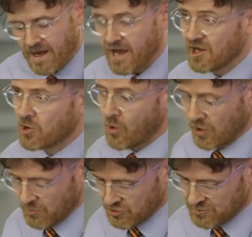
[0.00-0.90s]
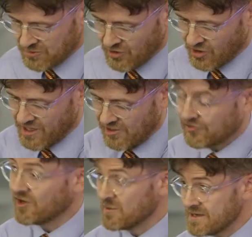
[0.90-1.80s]
Inequality, what should be done? I
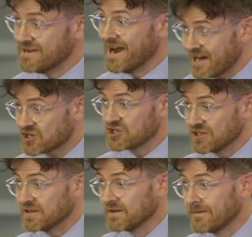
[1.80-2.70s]
say we need action.